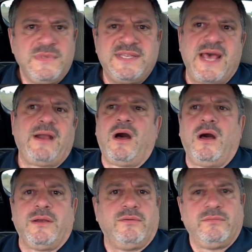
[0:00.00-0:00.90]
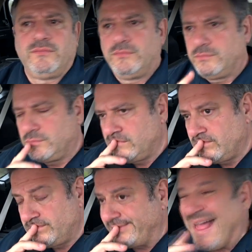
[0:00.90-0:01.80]
dead on
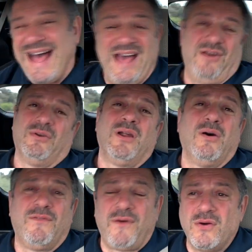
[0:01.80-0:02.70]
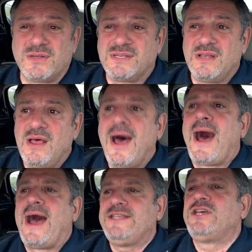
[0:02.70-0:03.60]
I don't know, folks.
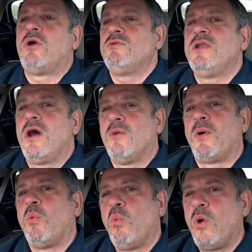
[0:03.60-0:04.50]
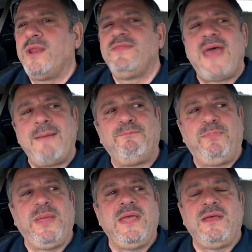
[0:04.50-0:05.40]
I don't know, but wouldn't that
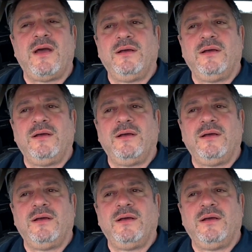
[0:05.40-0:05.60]
be